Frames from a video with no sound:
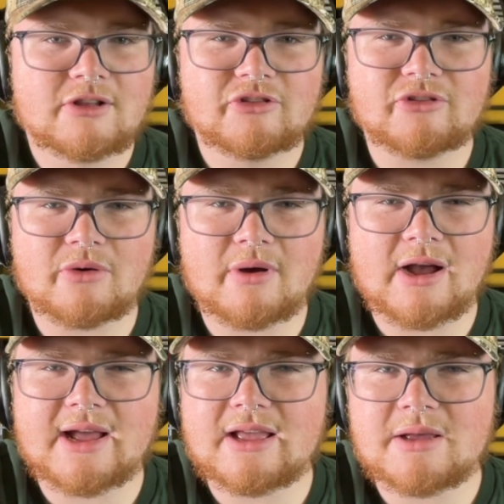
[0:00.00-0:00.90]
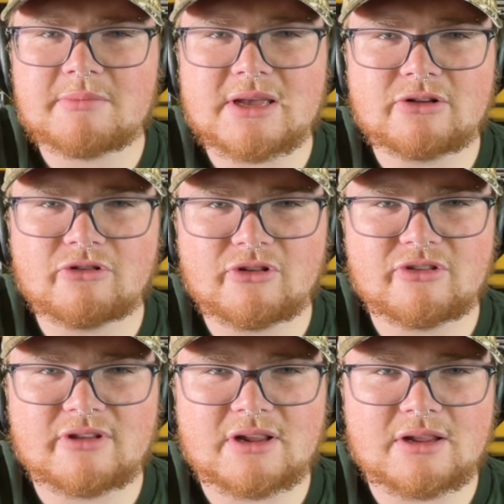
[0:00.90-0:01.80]
So I am
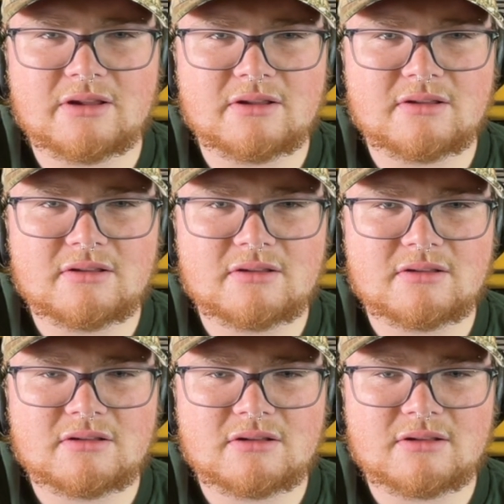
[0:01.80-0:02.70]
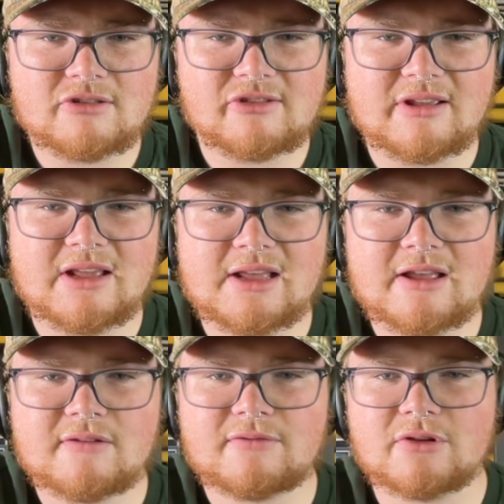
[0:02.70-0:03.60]
interested in seeing
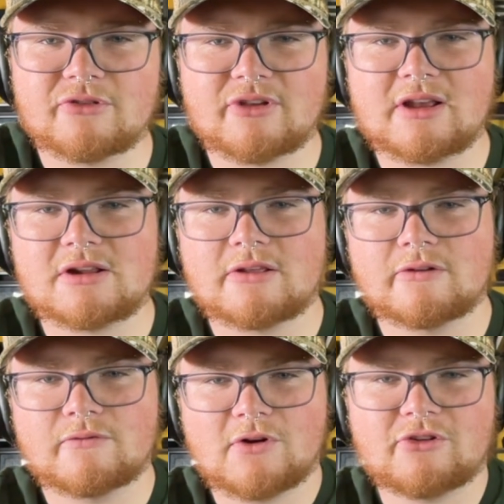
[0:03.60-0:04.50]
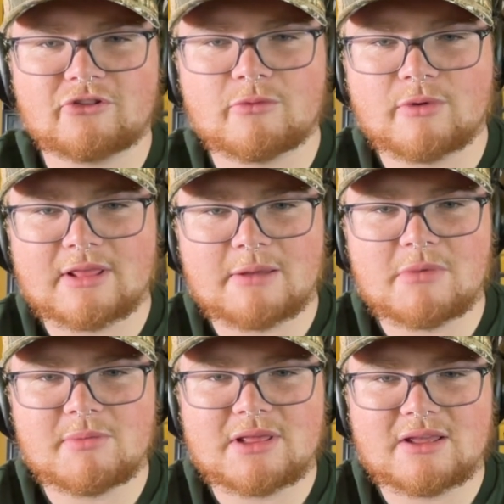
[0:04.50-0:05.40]
if there's like another verse somewhere that
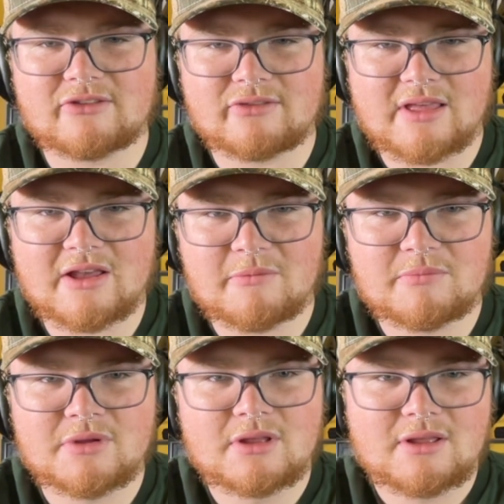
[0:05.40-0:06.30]
maybe it's them,